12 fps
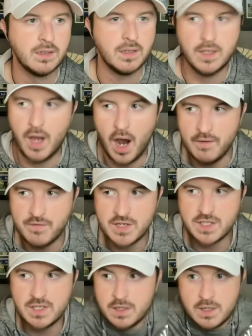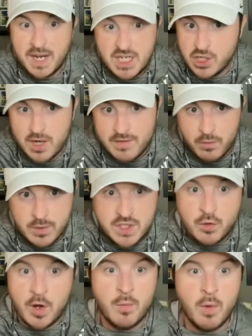it. You make sure everyone's
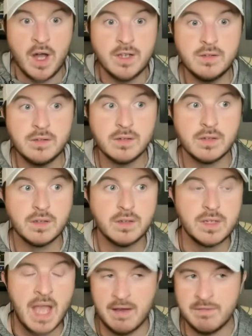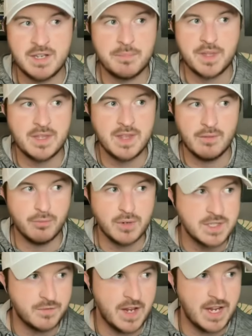21. You have something that
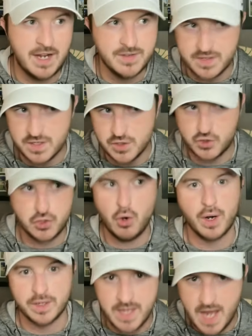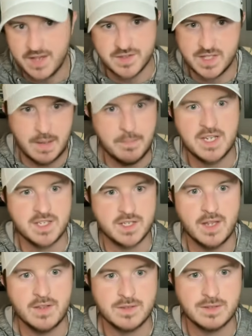reads fake IDs. Sure. Yes, that makes
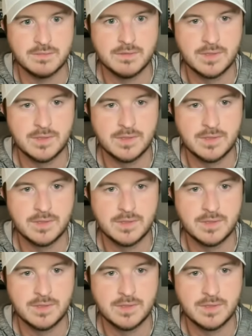sense.